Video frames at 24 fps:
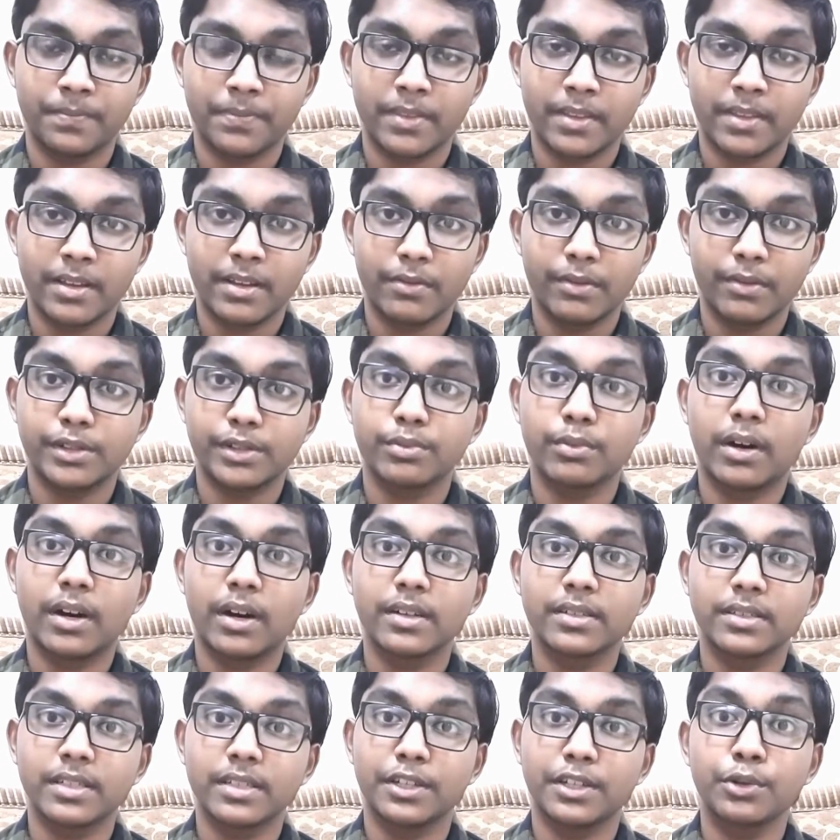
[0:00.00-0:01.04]
which
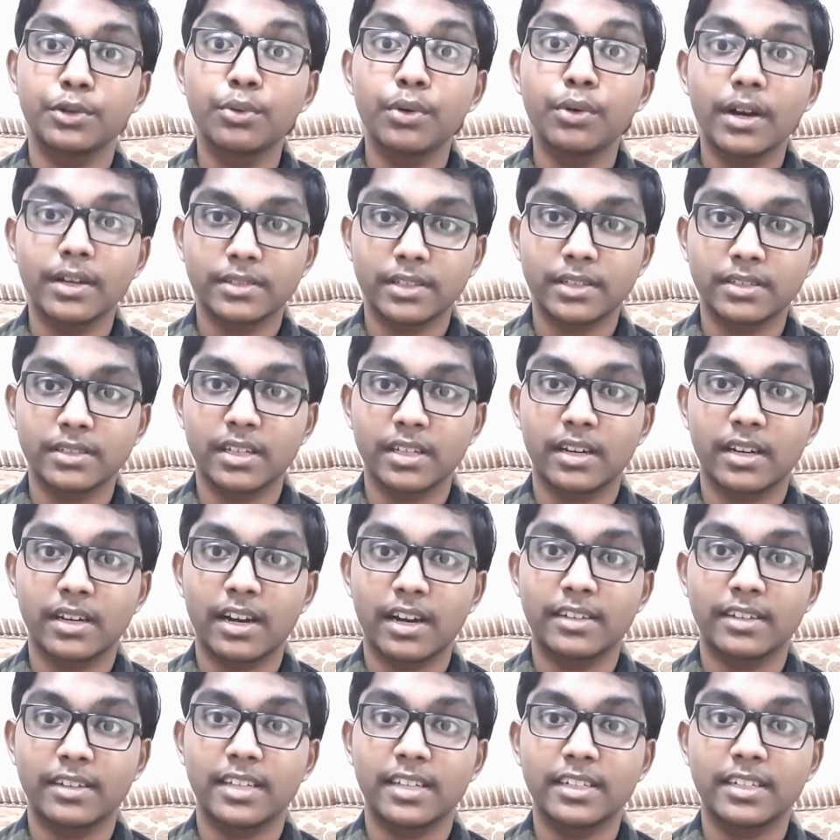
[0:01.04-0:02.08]
was in USSR
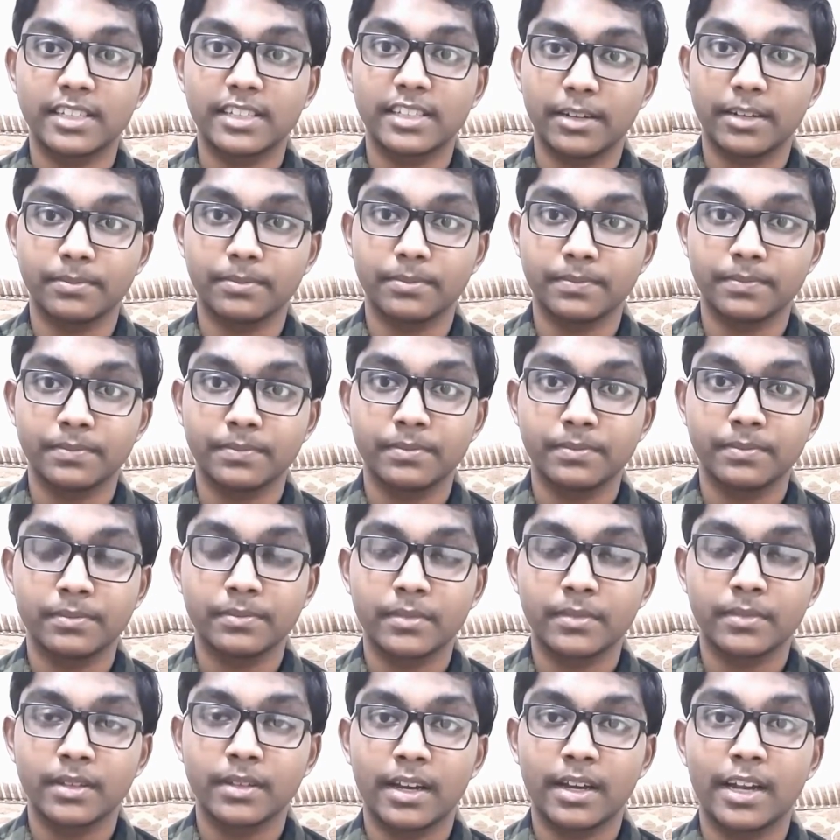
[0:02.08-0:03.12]
at that time,
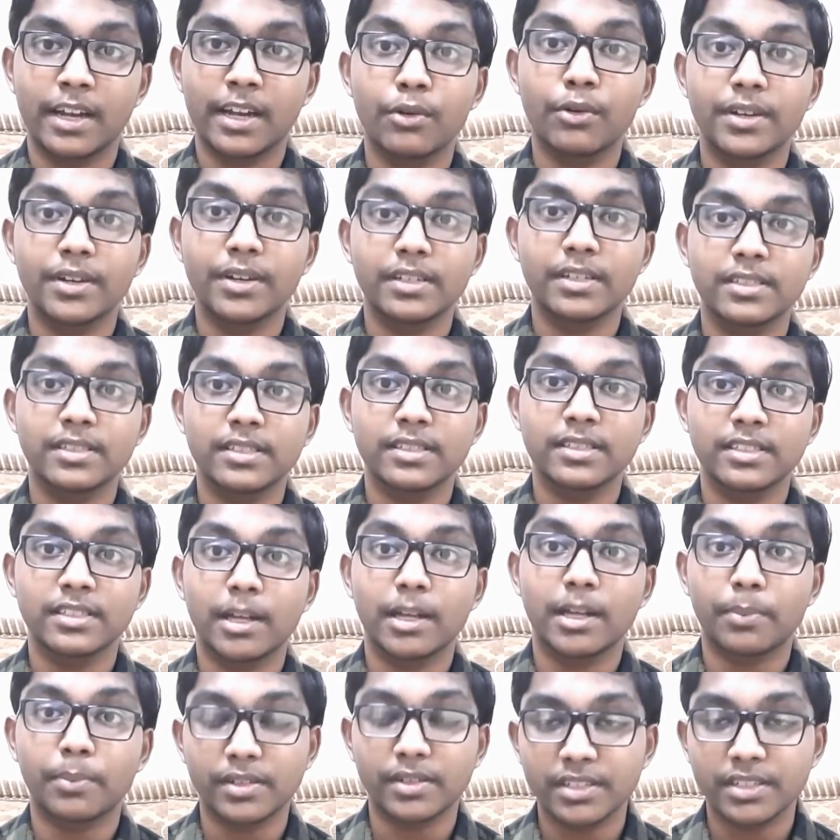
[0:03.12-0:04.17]
and now it is the
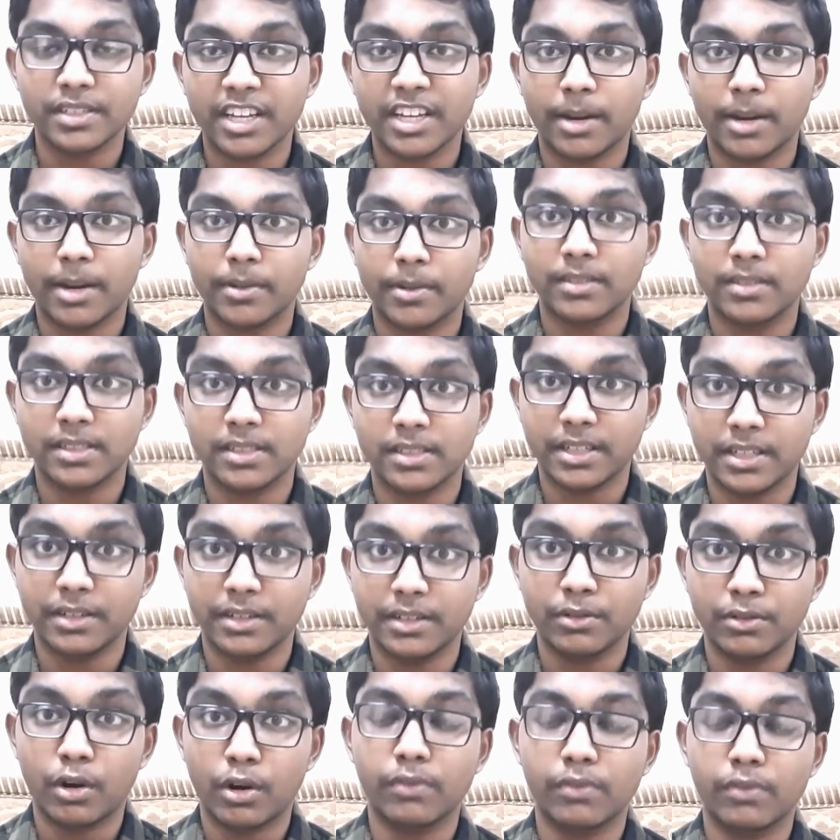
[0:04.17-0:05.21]
present capital city
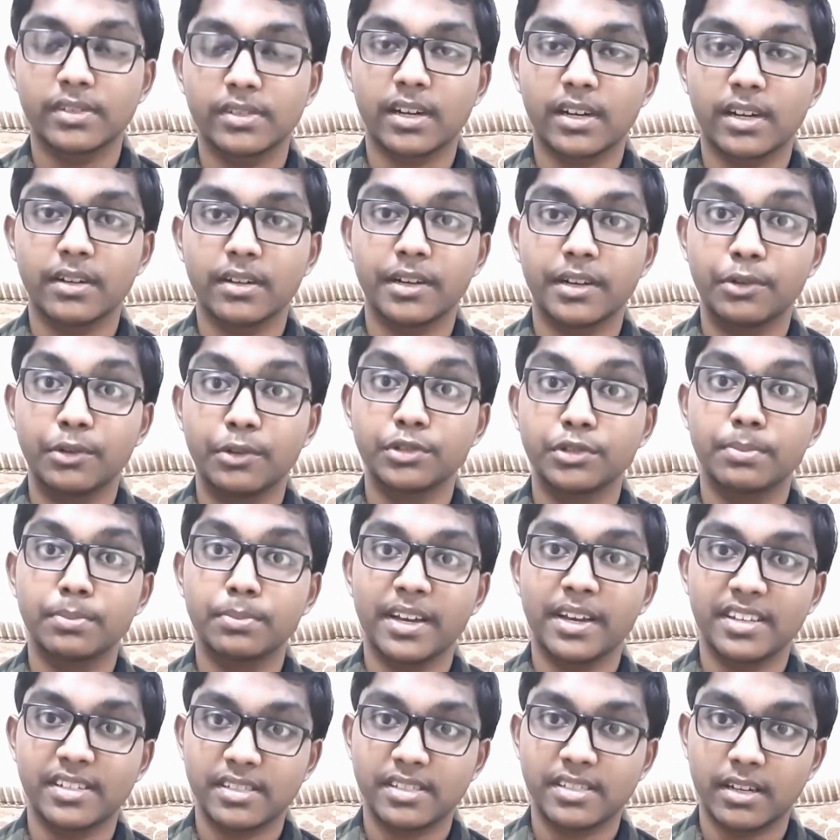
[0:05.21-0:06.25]
of the country
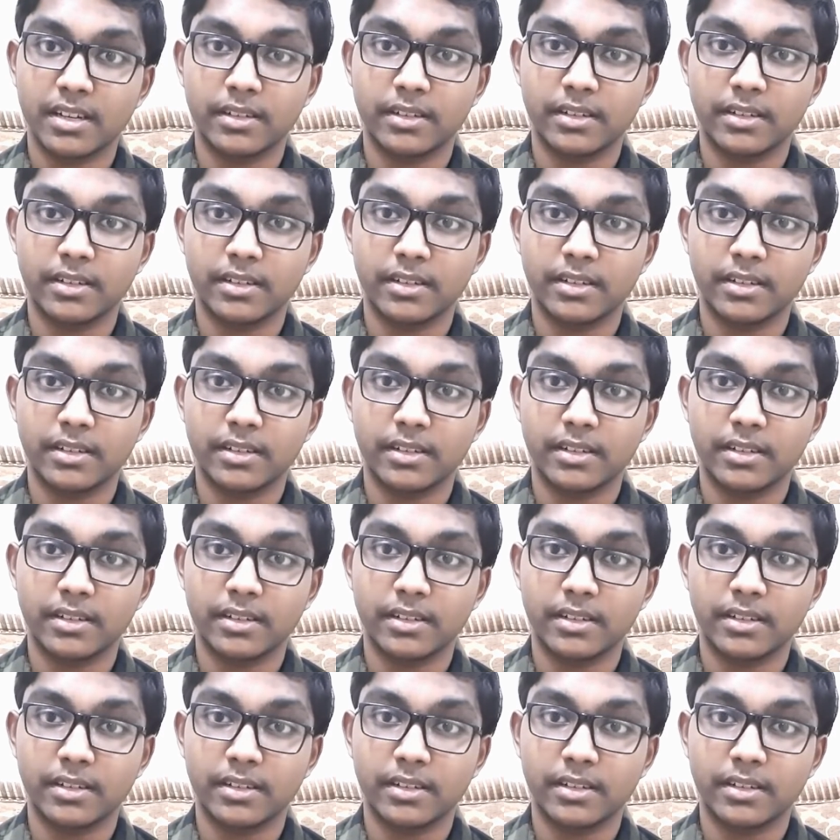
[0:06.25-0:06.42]
Uzbekistan.